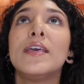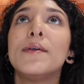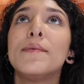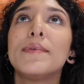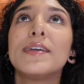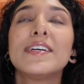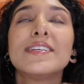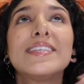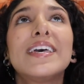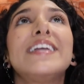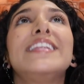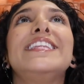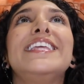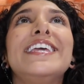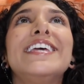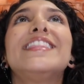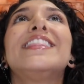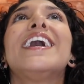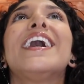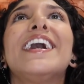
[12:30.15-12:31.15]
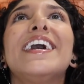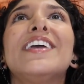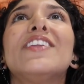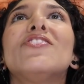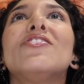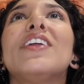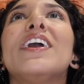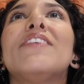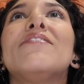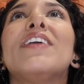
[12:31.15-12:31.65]
because I need that
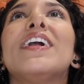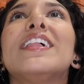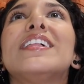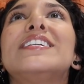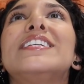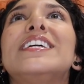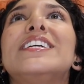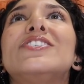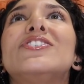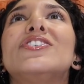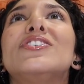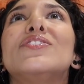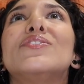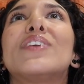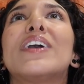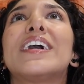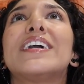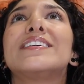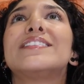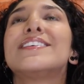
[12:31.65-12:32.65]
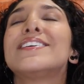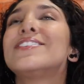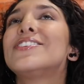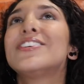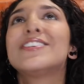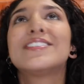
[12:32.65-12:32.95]
internet validation, you guys.